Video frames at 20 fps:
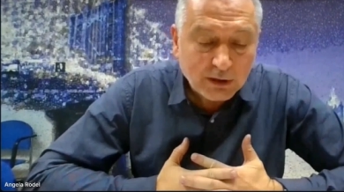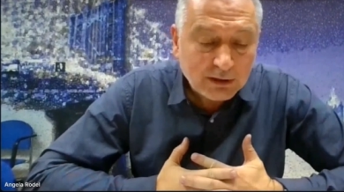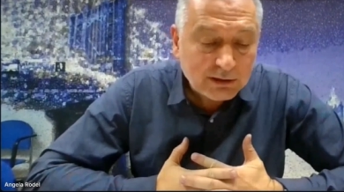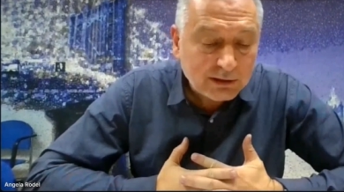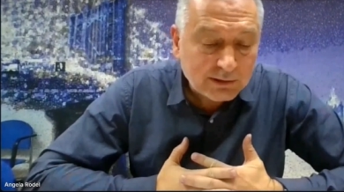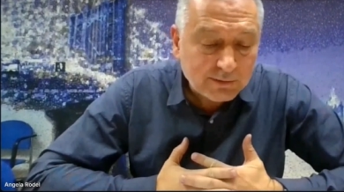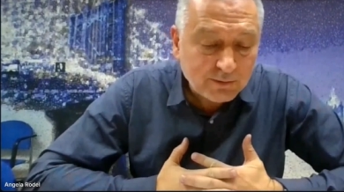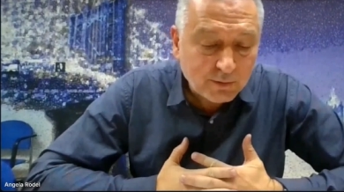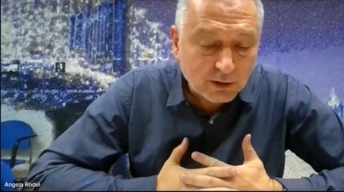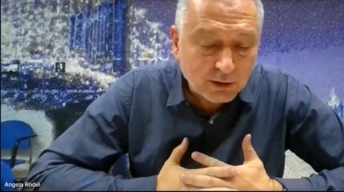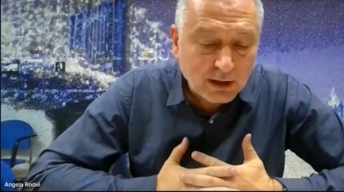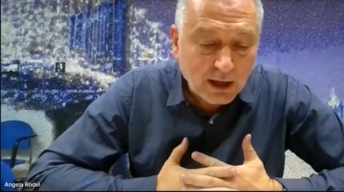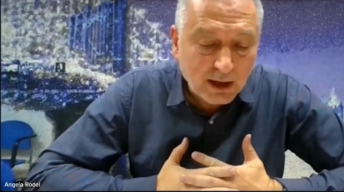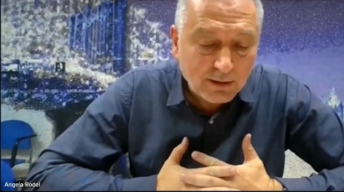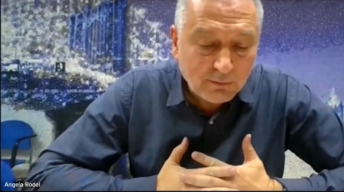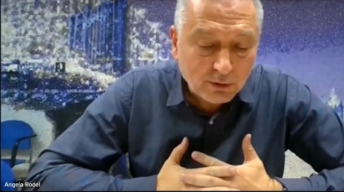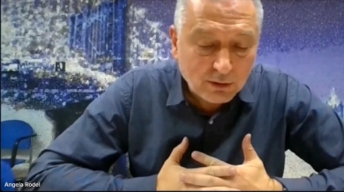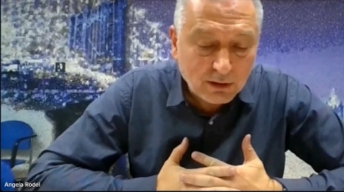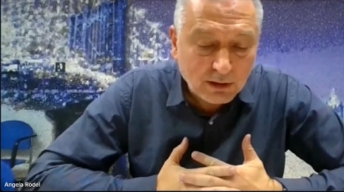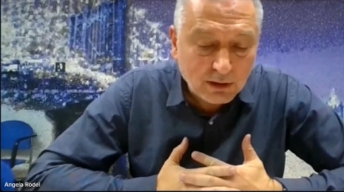This is what
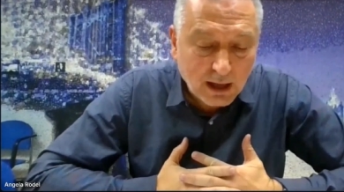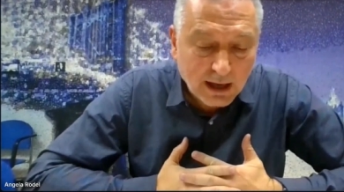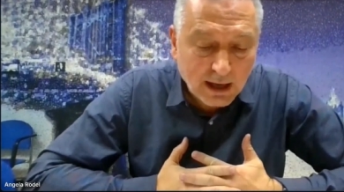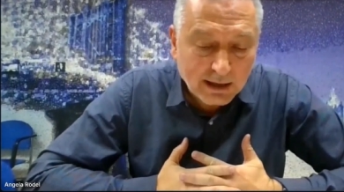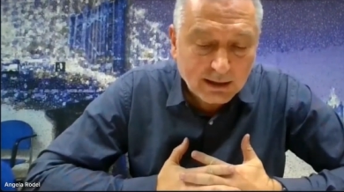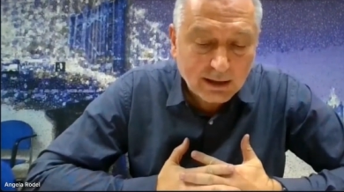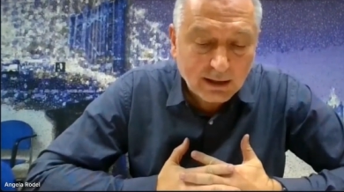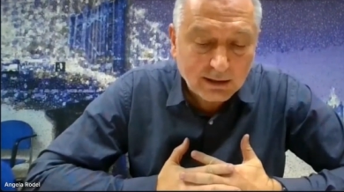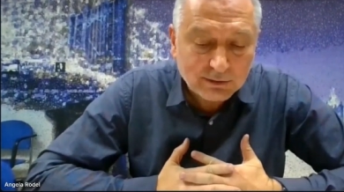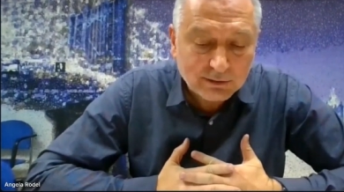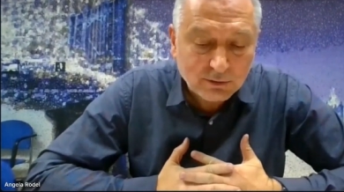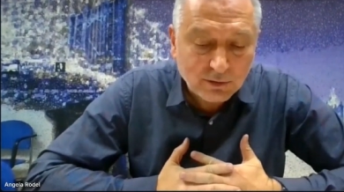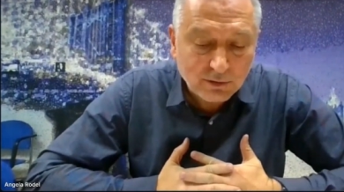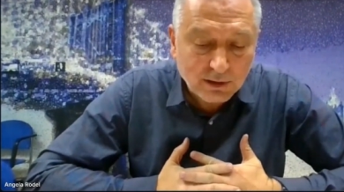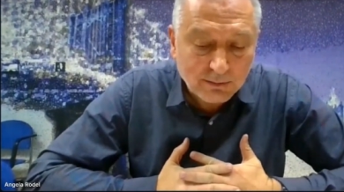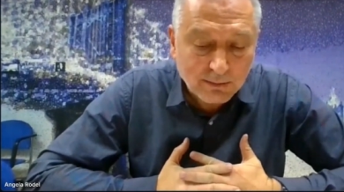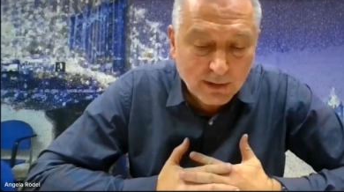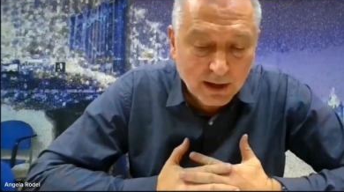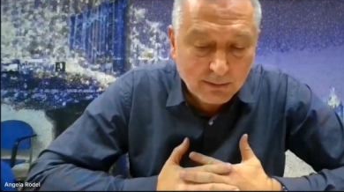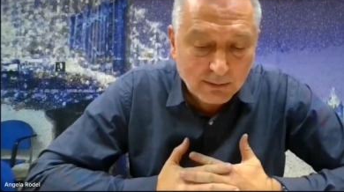I would like us
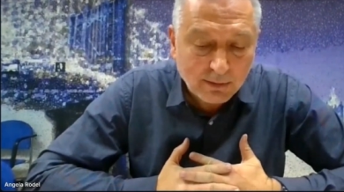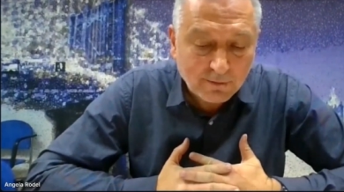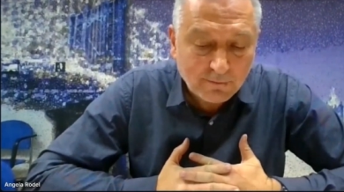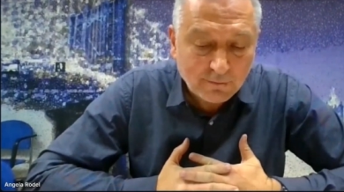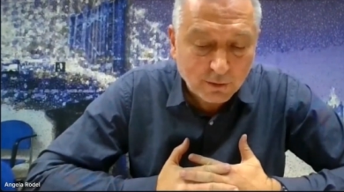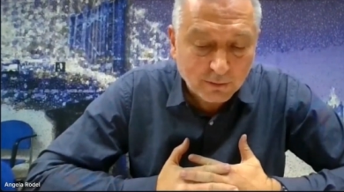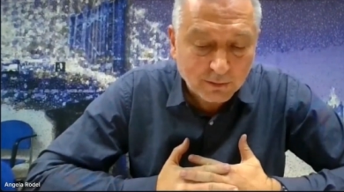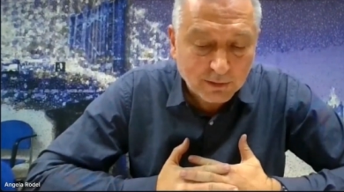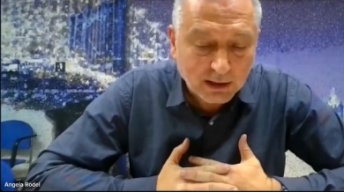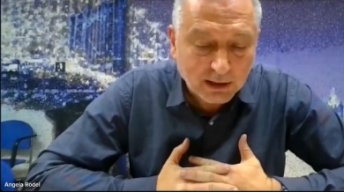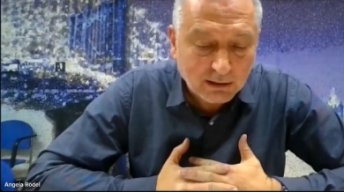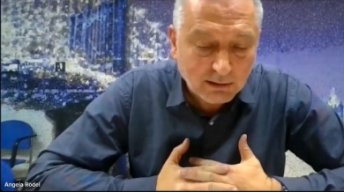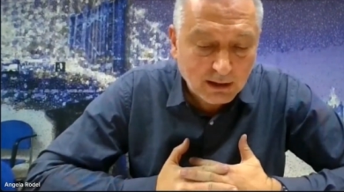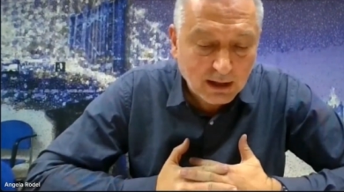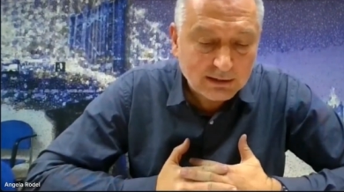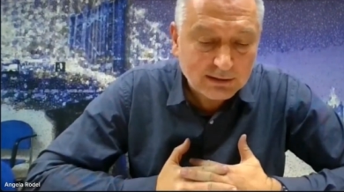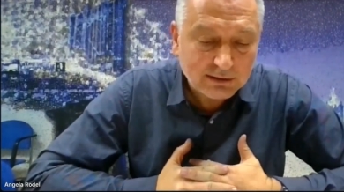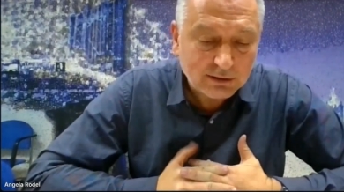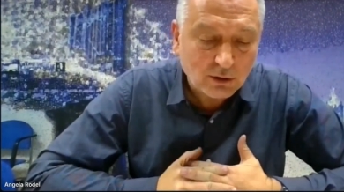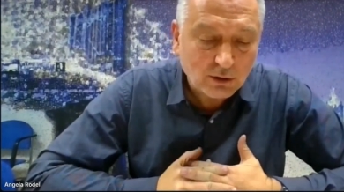to remember from the
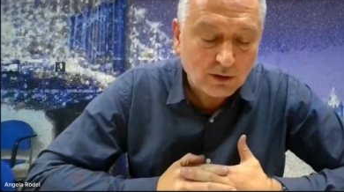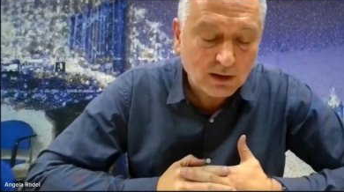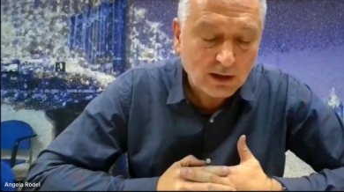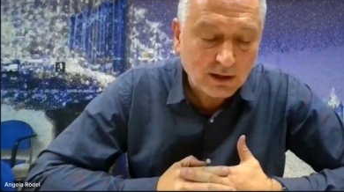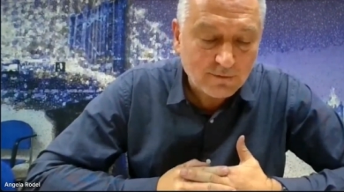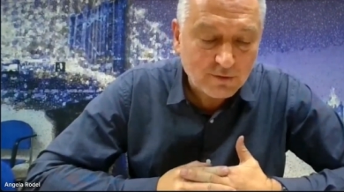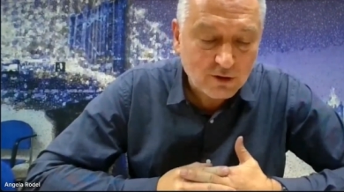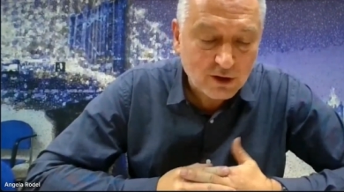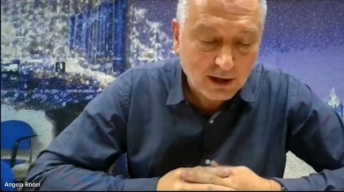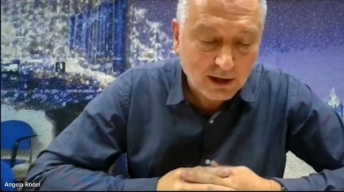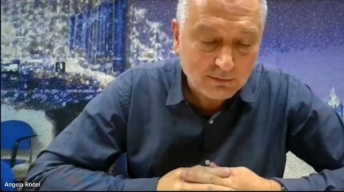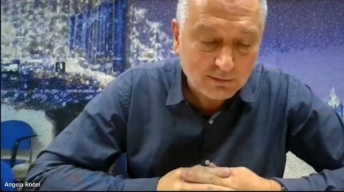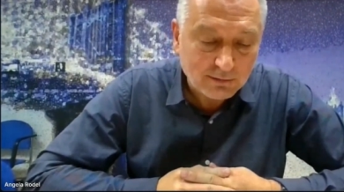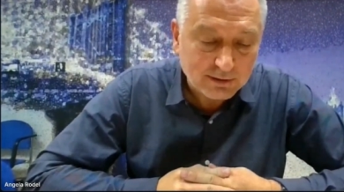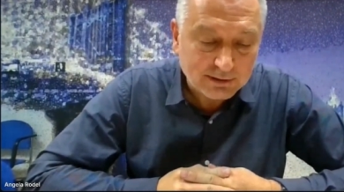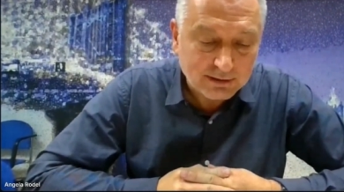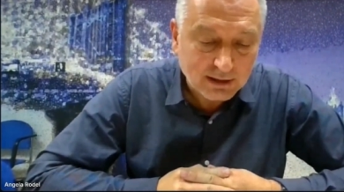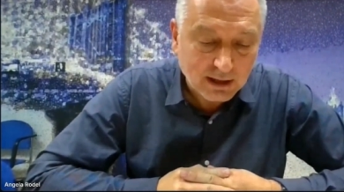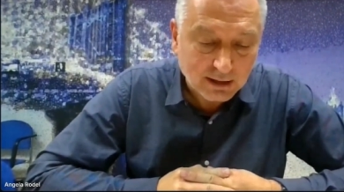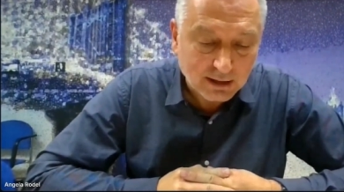great story of
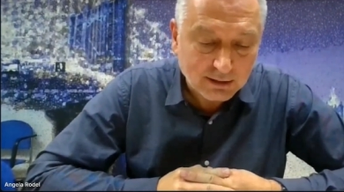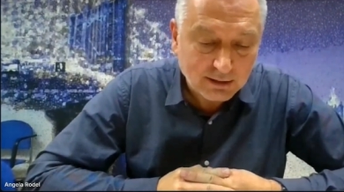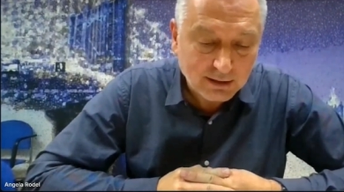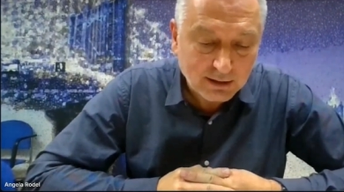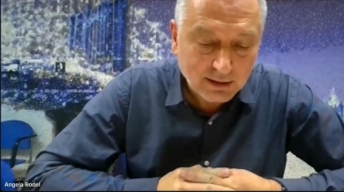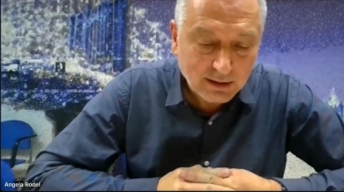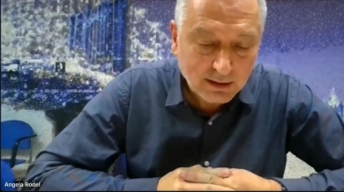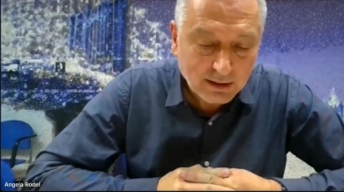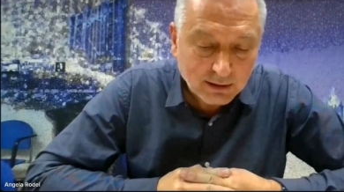Shahrazad,